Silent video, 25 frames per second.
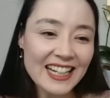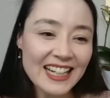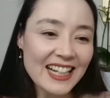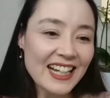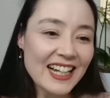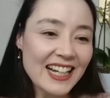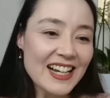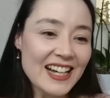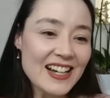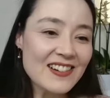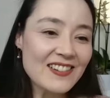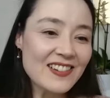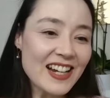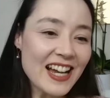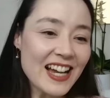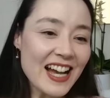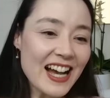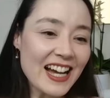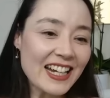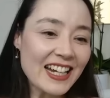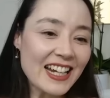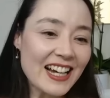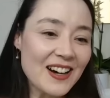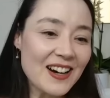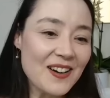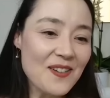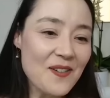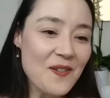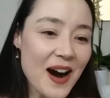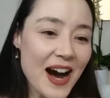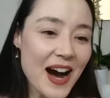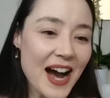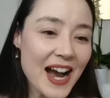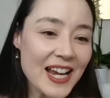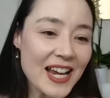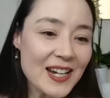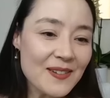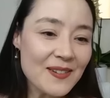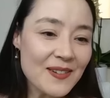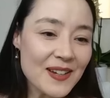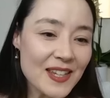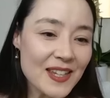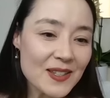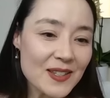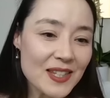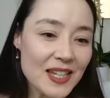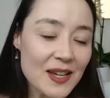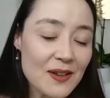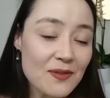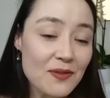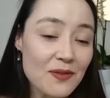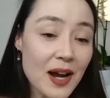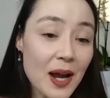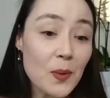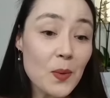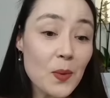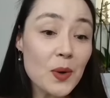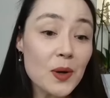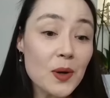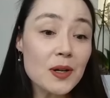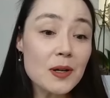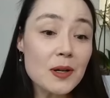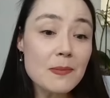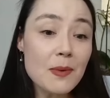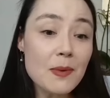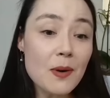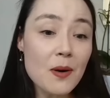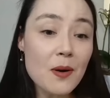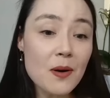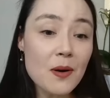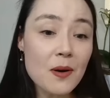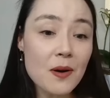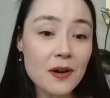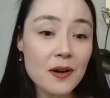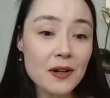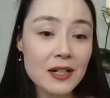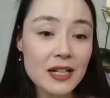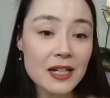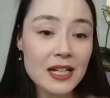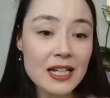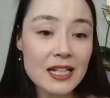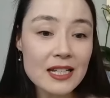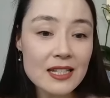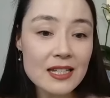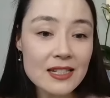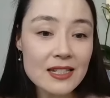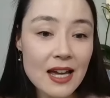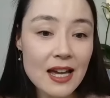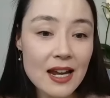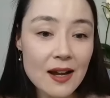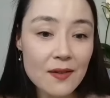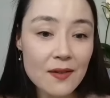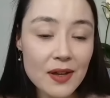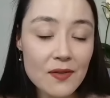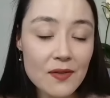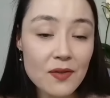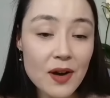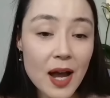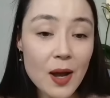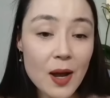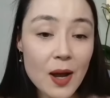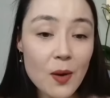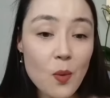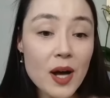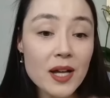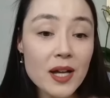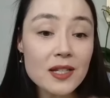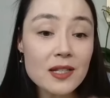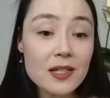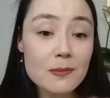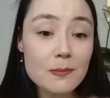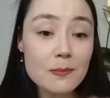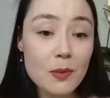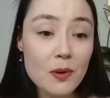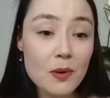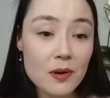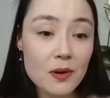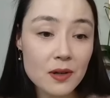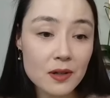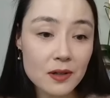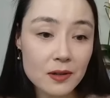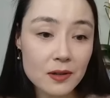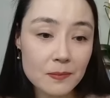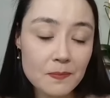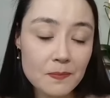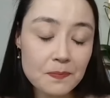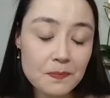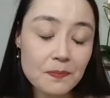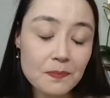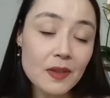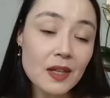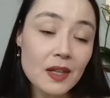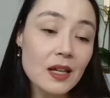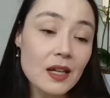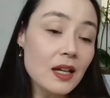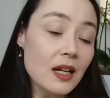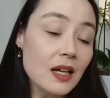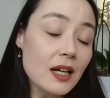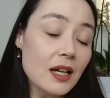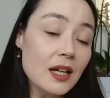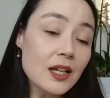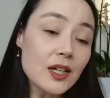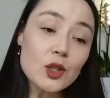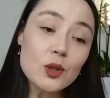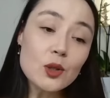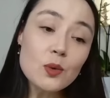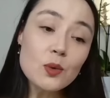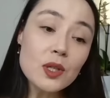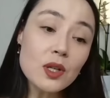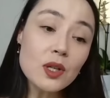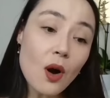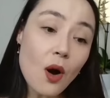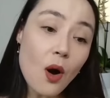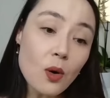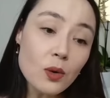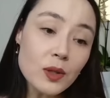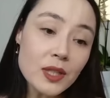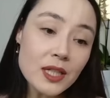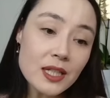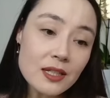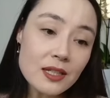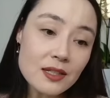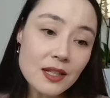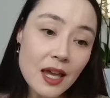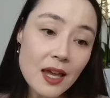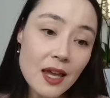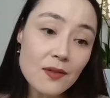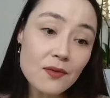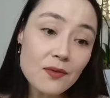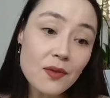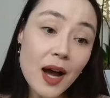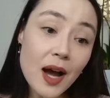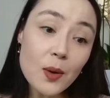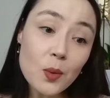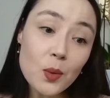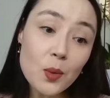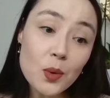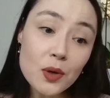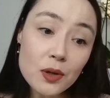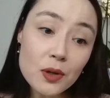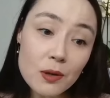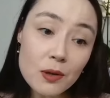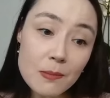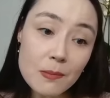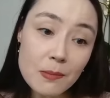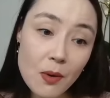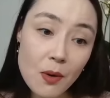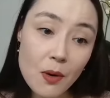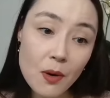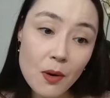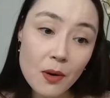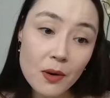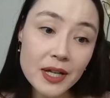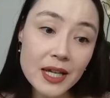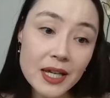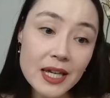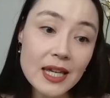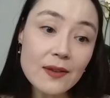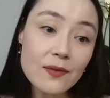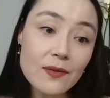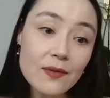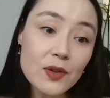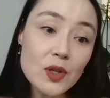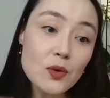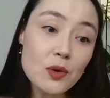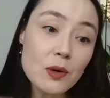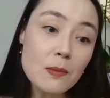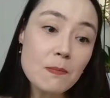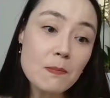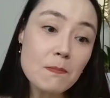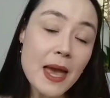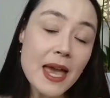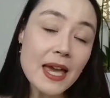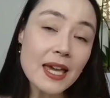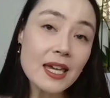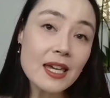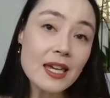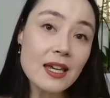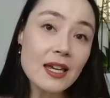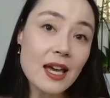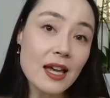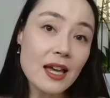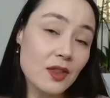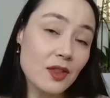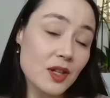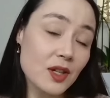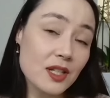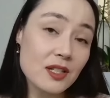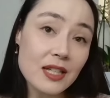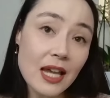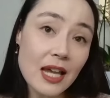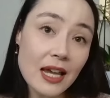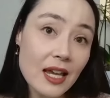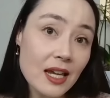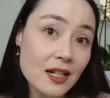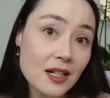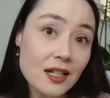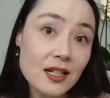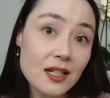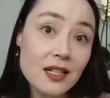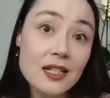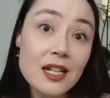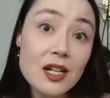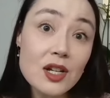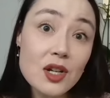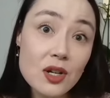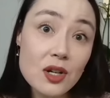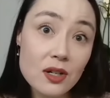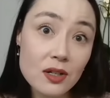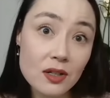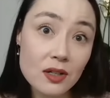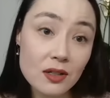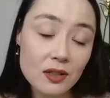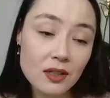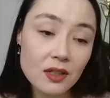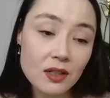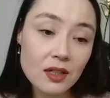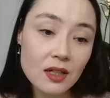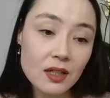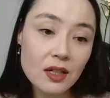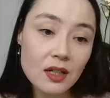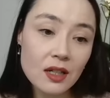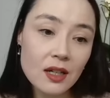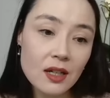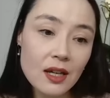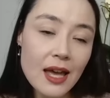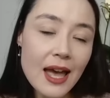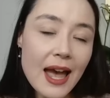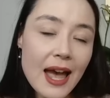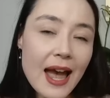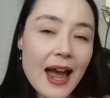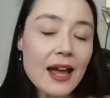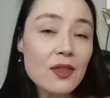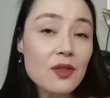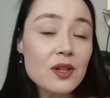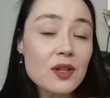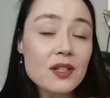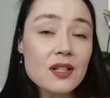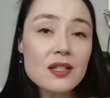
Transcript: Griana, why do we use if I were born instead of if I was born? You would only say if I were born if you were making the second conditional. And this is